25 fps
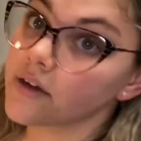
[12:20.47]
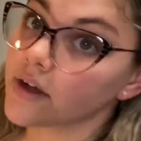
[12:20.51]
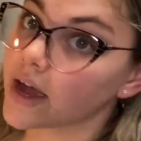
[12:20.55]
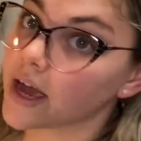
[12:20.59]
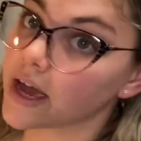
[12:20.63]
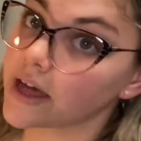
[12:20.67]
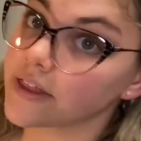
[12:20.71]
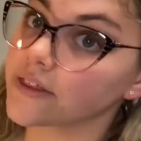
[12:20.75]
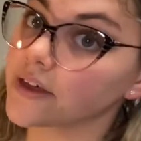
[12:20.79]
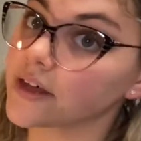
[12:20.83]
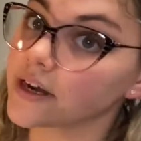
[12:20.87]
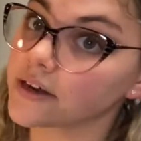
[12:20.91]

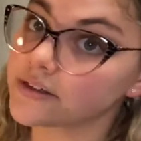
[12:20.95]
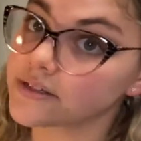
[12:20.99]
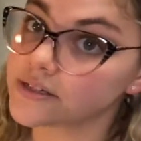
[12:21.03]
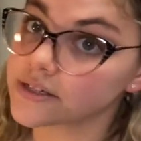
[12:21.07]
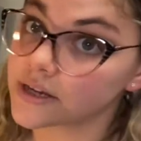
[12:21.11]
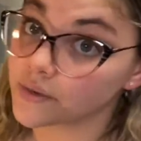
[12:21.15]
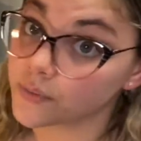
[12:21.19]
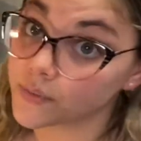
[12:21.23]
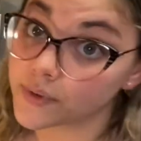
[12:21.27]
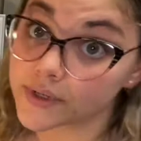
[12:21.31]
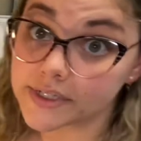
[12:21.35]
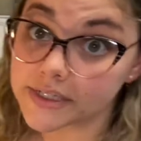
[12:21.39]
I thought I was
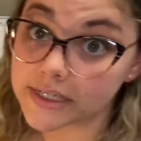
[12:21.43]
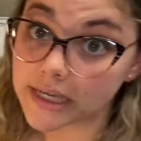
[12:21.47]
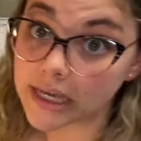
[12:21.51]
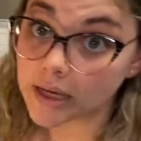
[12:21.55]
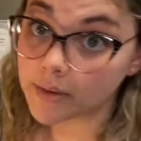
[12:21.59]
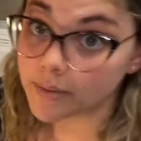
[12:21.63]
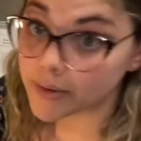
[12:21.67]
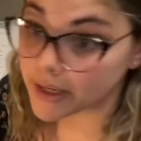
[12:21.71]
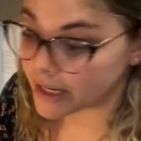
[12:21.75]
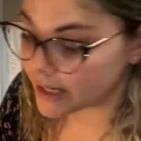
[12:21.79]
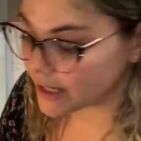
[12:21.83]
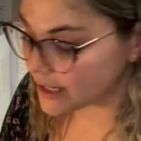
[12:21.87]
done whisking,
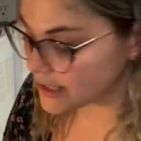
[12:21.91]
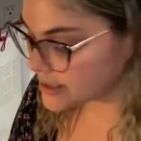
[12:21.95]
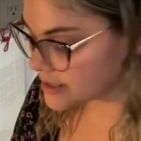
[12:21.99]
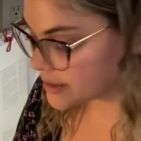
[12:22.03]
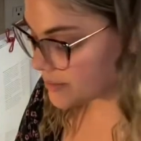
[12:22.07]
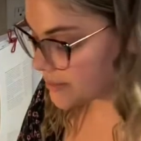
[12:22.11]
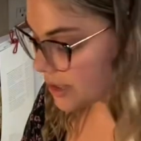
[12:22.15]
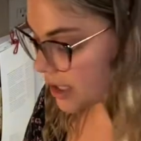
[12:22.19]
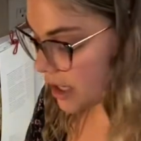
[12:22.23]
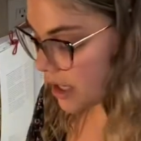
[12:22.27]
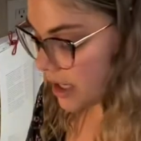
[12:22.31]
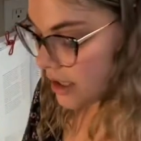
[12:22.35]
but I guess
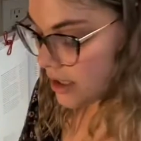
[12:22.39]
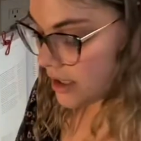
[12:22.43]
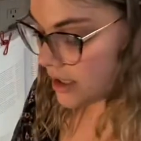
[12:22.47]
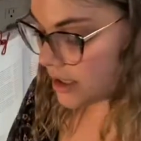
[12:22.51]
I'm not.